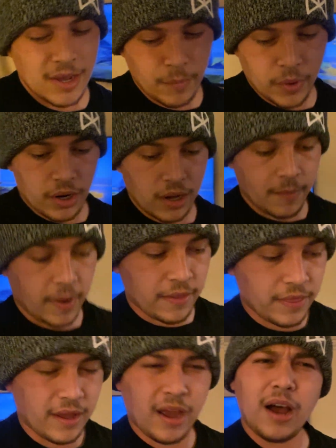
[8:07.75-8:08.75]
But
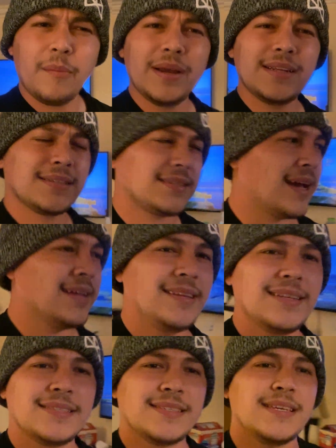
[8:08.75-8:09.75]
on the comments, I
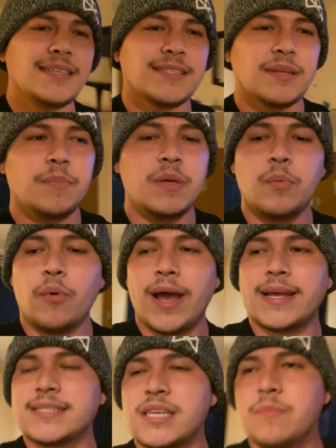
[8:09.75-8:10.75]
did see some people
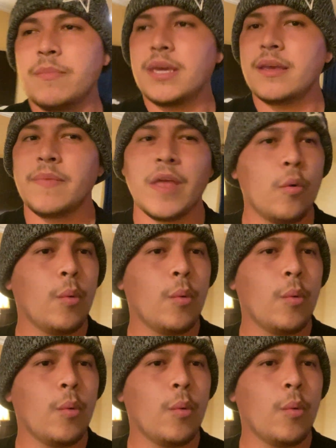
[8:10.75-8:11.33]
asking me,